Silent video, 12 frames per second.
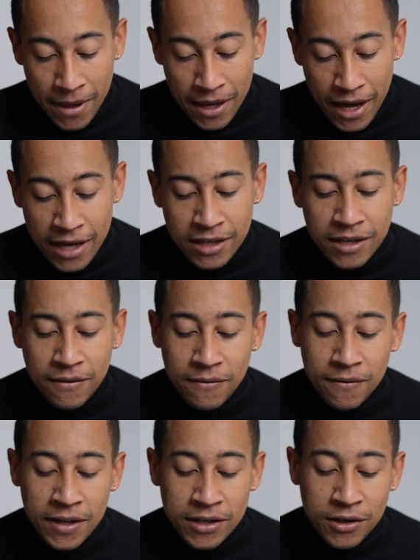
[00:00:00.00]
As if
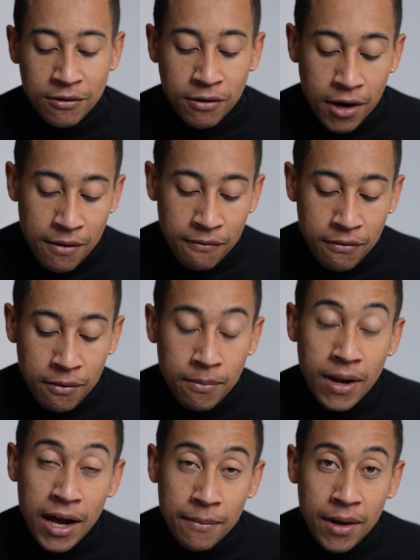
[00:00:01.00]
it's a crime for a
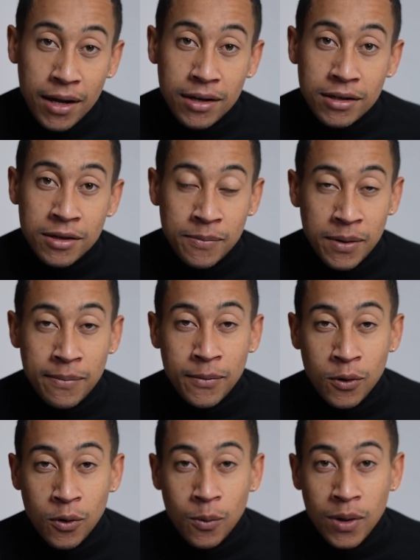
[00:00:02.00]
black man to be
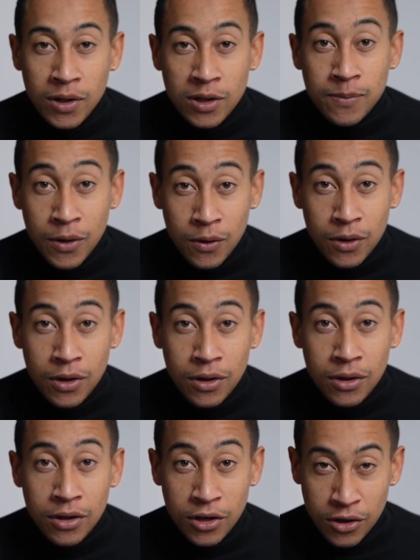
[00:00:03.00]
more
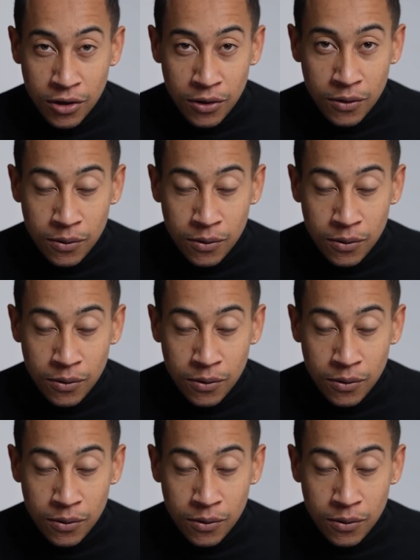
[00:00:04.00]
well-spoken than you.